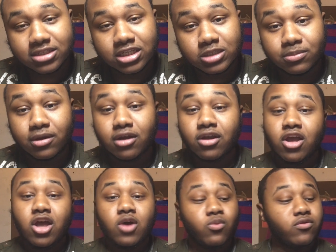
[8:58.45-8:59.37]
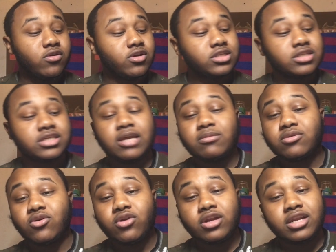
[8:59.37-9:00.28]
But when you just keep
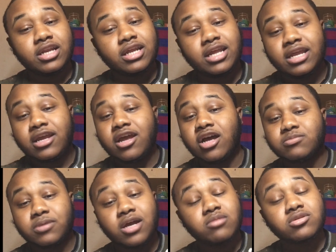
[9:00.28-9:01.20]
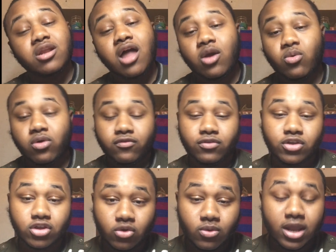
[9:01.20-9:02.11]
doing it and it becomes clockwork for you
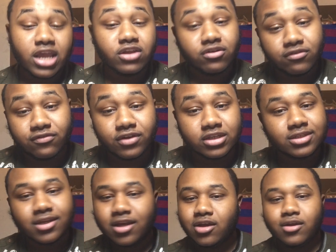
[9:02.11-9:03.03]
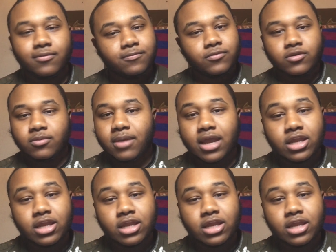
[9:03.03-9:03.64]
and your fish, man, your